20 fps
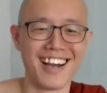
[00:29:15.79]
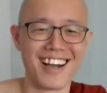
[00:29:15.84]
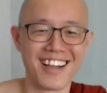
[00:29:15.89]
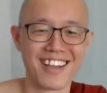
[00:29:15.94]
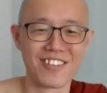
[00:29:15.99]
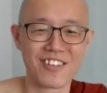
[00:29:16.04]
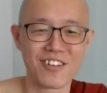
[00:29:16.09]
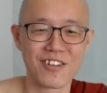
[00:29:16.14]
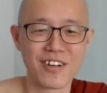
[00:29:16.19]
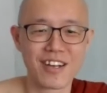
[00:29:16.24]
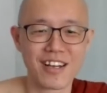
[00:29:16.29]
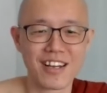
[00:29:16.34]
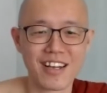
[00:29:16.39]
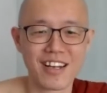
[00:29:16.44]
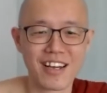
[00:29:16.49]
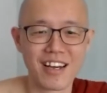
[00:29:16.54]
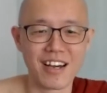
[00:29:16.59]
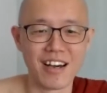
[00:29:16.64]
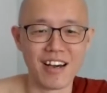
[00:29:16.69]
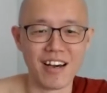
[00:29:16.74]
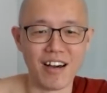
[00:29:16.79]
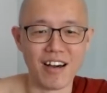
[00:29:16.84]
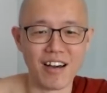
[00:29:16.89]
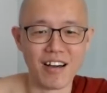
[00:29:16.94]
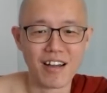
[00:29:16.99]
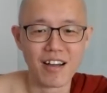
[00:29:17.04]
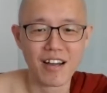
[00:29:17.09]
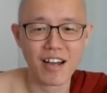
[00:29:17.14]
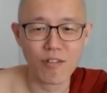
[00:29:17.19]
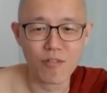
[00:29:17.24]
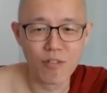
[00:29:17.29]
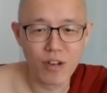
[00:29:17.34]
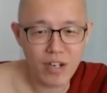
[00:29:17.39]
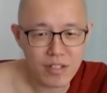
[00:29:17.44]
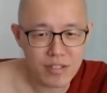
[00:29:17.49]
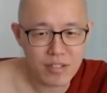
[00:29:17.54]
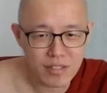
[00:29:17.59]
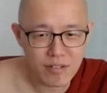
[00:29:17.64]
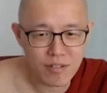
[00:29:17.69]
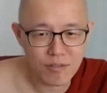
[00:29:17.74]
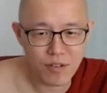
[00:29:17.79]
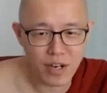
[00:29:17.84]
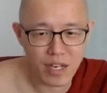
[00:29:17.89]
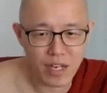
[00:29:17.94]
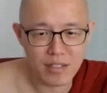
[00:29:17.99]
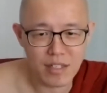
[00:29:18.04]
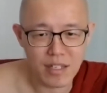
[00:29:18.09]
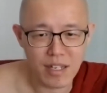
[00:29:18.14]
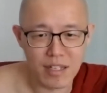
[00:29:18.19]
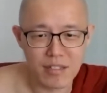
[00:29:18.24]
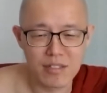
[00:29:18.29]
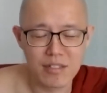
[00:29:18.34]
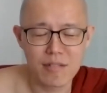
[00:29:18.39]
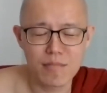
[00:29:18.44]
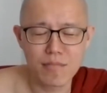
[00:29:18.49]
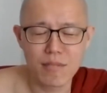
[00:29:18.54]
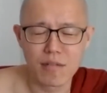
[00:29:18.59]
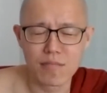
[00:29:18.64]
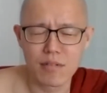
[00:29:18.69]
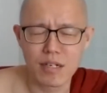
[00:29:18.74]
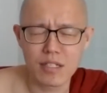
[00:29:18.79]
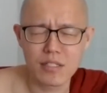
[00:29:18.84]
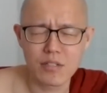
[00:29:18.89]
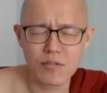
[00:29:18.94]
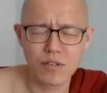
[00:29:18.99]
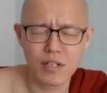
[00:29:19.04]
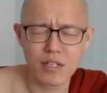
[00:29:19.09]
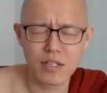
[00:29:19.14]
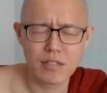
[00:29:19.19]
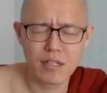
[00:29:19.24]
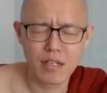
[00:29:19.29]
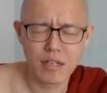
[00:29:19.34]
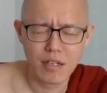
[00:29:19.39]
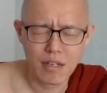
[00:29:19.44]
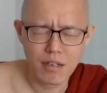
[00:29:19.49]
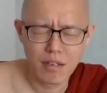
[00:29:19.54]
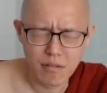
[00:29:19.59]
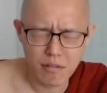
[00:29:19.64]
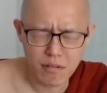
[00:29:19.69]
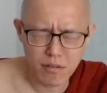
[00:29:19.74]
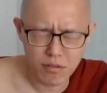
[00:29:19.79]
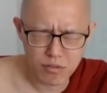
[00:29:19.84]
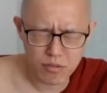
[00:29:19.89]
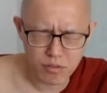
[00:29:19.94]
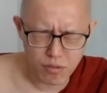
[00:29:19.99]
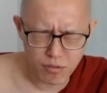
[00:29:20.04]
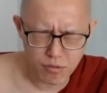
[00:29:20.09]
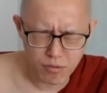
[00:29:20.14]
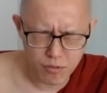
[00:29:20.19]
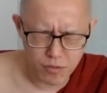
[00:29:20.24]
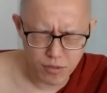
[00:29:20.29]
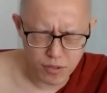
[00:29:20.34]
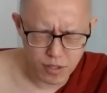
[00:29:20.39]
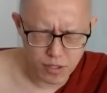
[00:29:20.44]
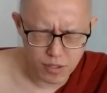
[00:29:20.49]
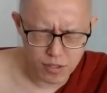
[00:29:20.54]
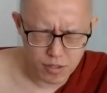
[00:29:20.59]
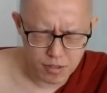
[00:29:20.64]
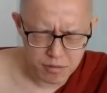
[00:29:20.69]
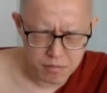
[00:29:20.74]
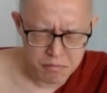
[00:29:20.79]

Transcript: you know, I'm very frightened. I see mama's face, oh, so fierce.